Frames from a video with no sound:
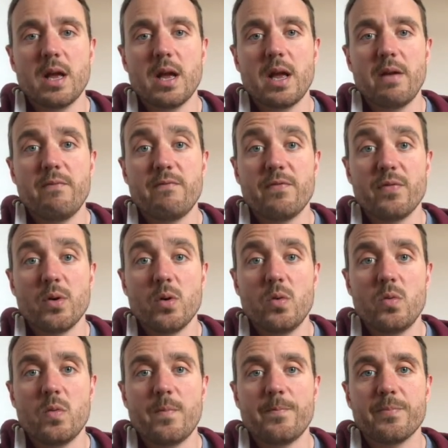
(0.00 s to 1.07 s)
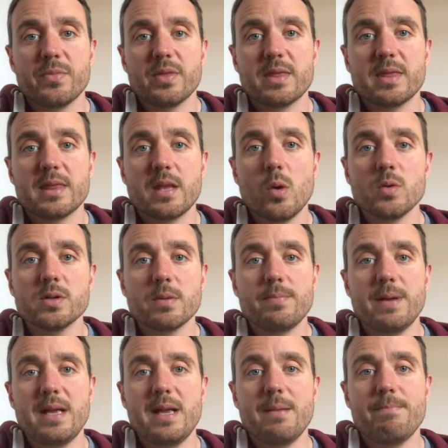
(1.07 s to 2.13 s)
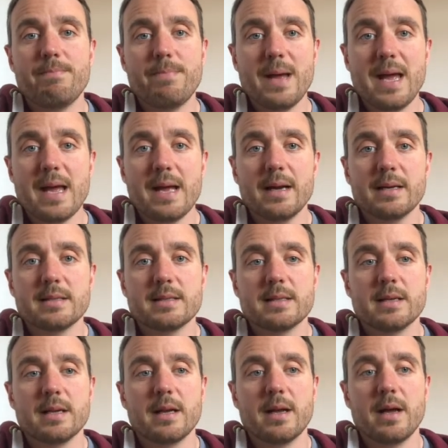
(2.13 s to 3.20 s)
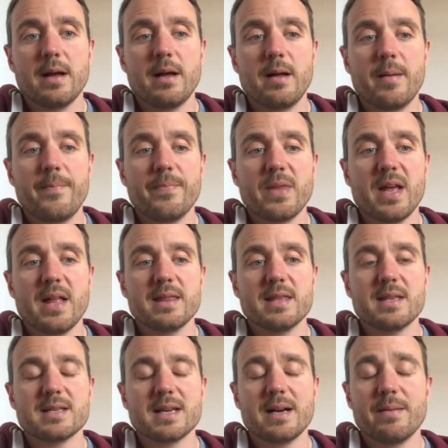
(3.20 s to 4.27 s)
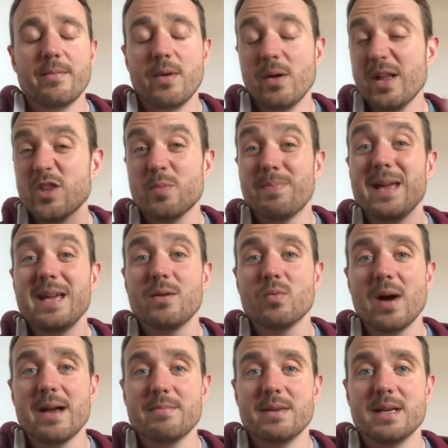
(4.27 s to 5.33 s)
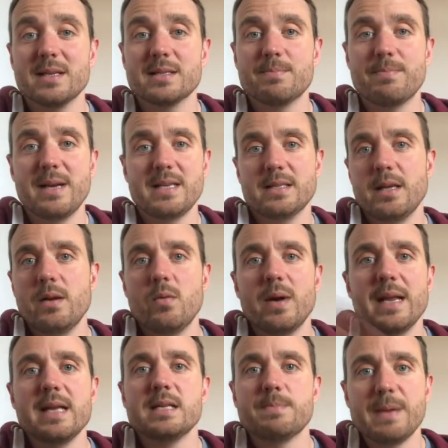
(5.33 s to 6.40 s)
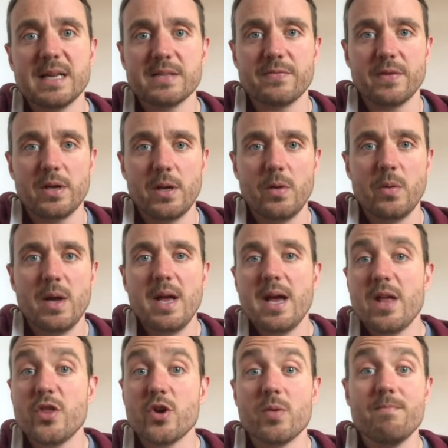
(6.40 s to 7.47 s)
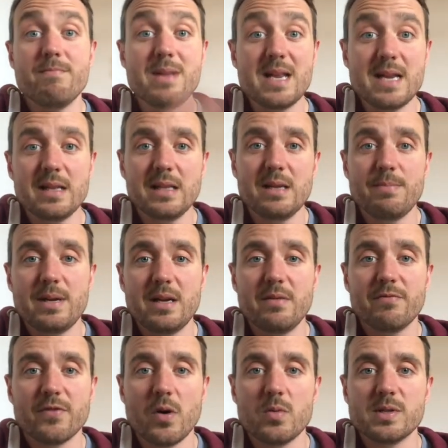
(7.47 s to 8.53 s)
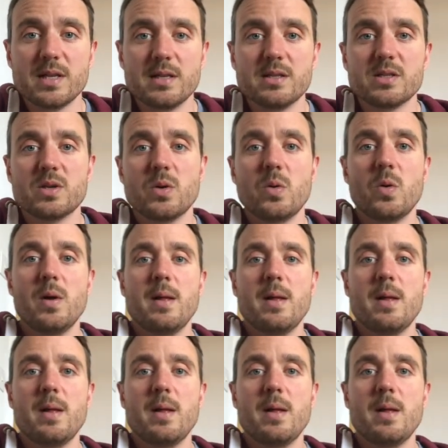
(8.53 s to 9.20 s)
and fruit, those are being picked at their peak ripeness, basically when it is best for you, and they're immediately being frozen. So